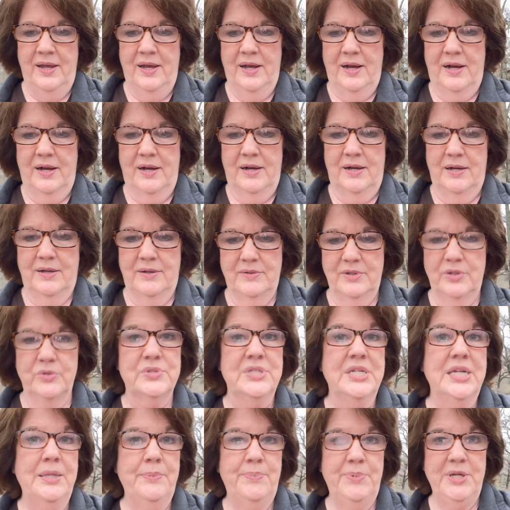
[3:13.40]
uh, little
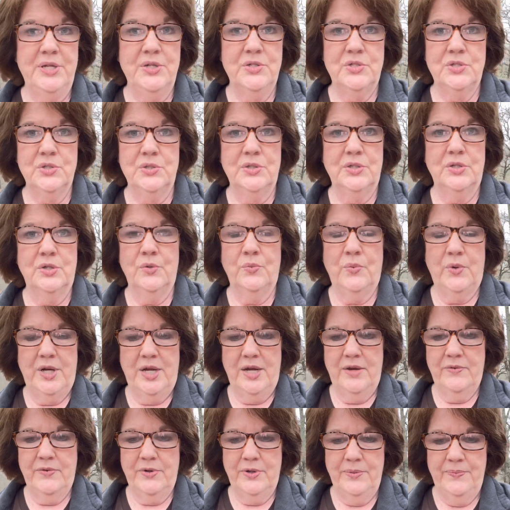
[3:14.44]
teepee should or
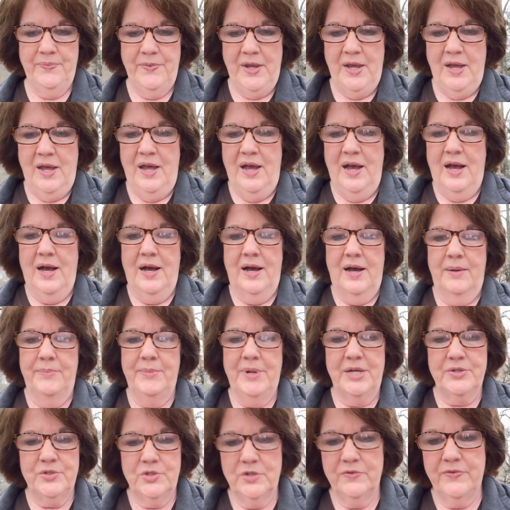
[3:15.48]
whatever. Uh, I'm
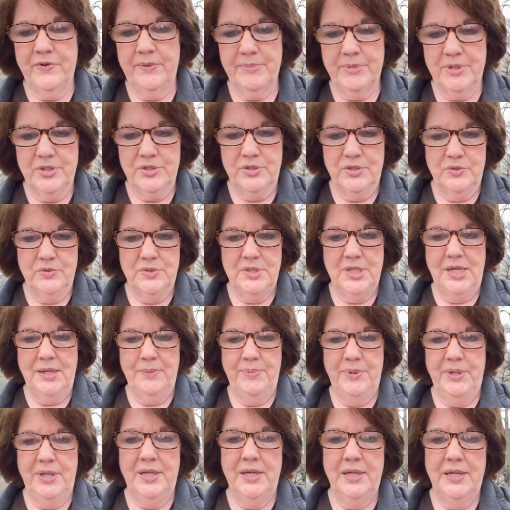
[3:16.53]
not sure if I'm gonna do
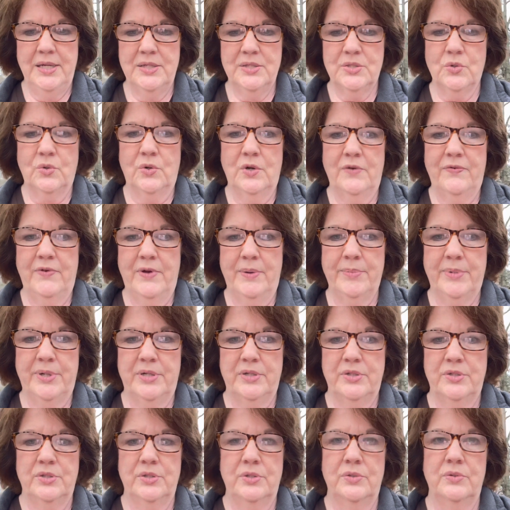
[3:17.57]
teepees or if I'm gonna
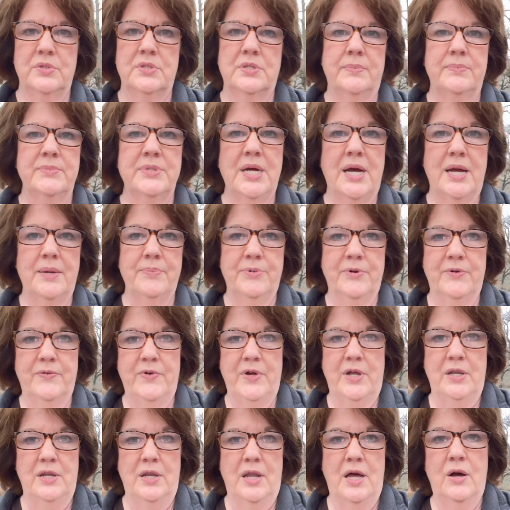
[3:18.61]
do some type of
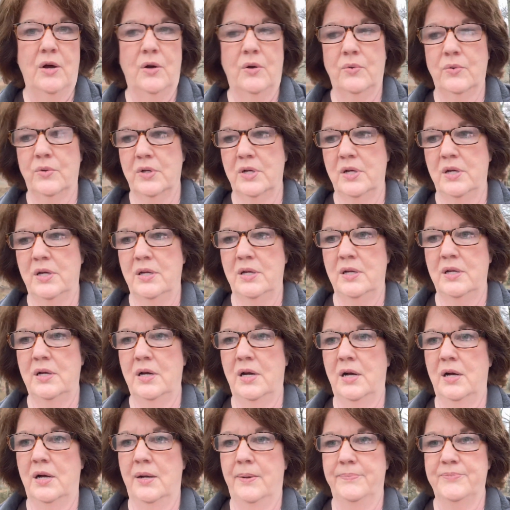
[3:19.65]
a long
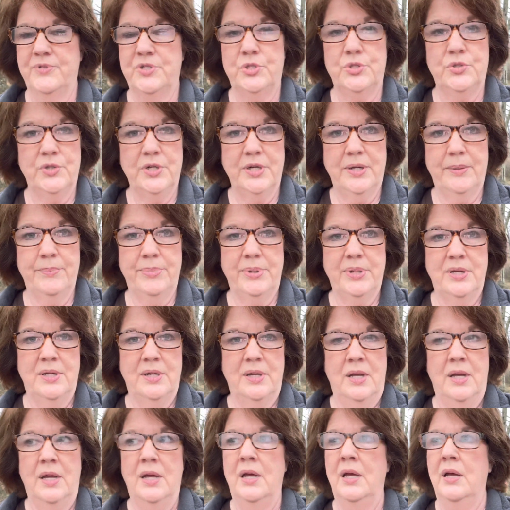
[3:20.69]
um, strip,
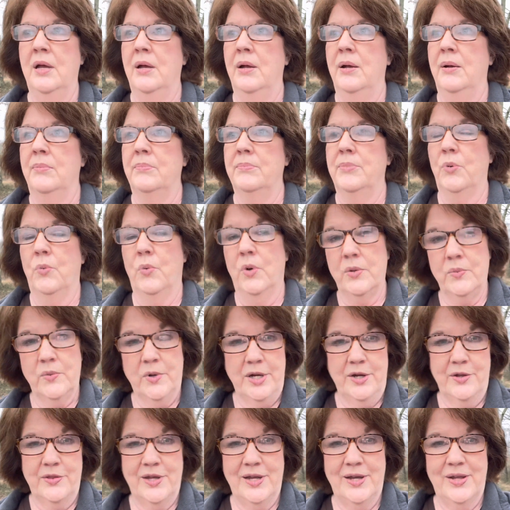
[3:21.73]
but one
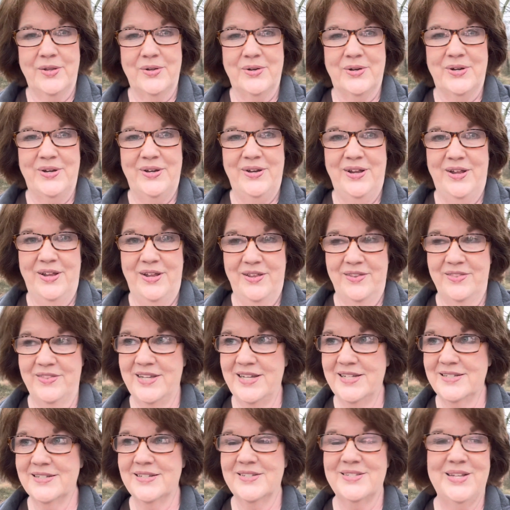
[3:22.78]
way or the other,
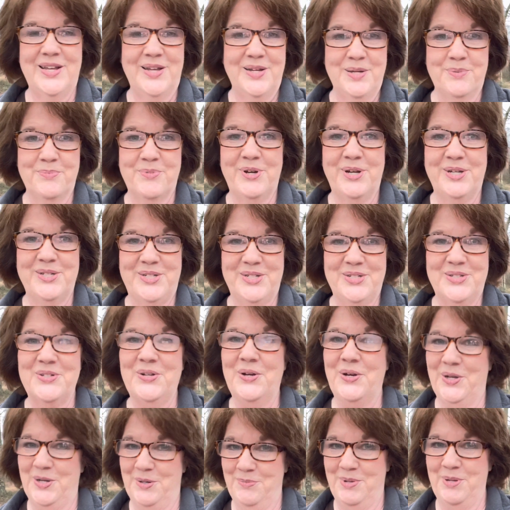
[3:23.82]
these azalea branches are
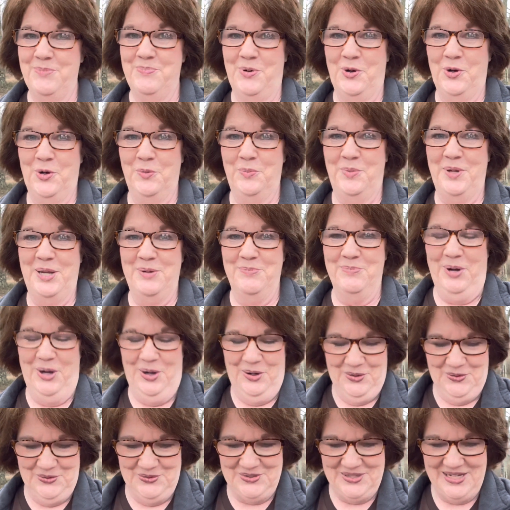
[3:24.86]
going to be pole bean
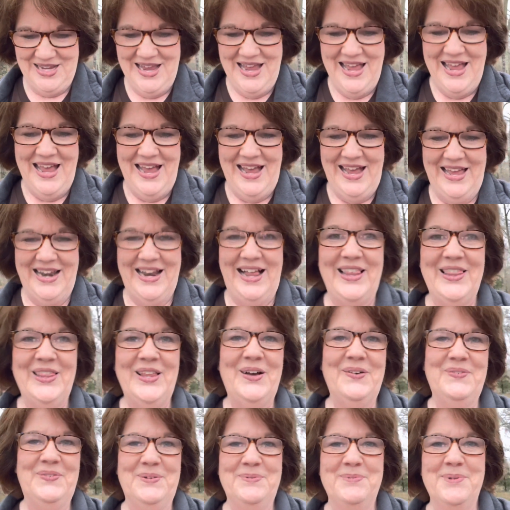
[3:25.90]
poles, and I
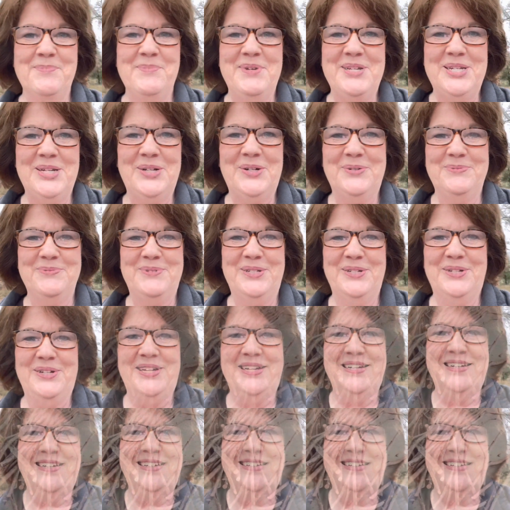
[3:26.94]
love them. Let me show them to you.